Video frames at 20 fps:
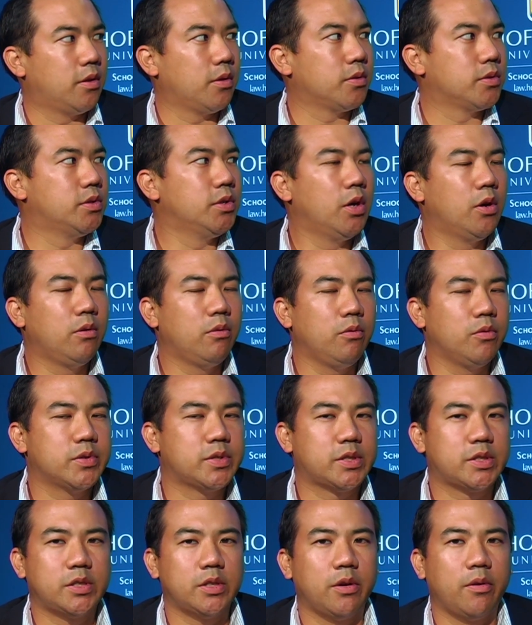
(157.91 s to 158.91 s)
There was no
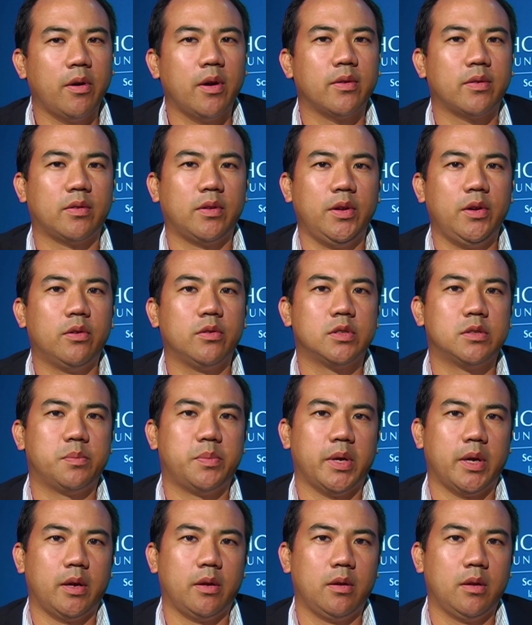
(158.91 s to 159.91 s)
serious legal
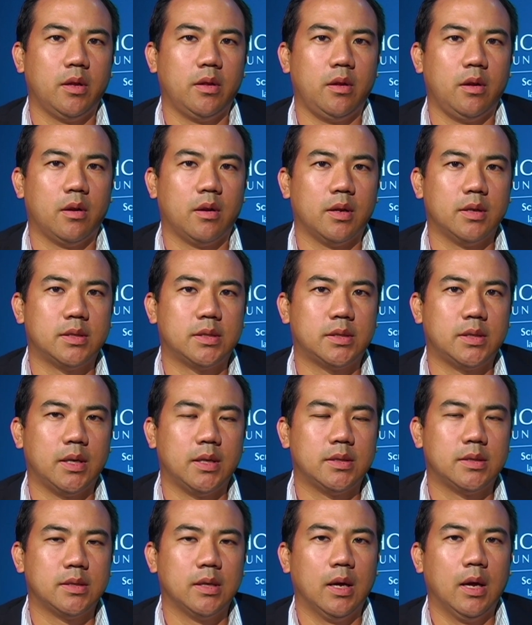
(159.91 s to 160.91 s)
debate in the United
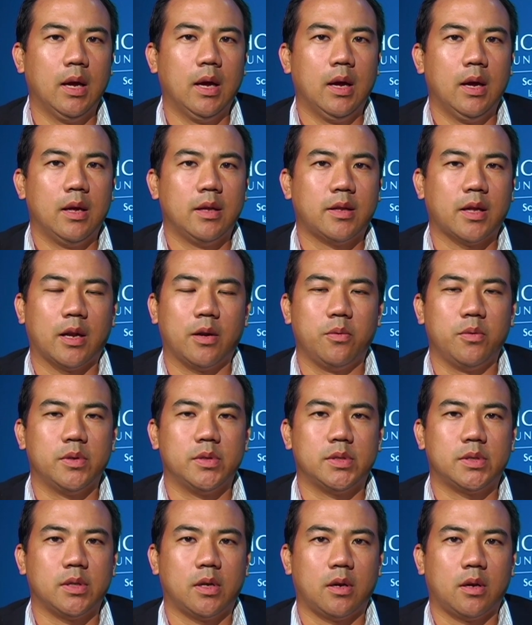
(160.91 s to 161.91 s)
States that it
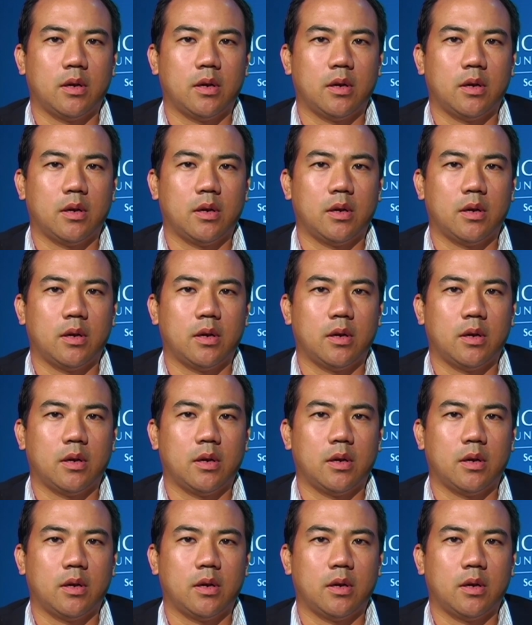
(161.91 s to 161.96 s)
was,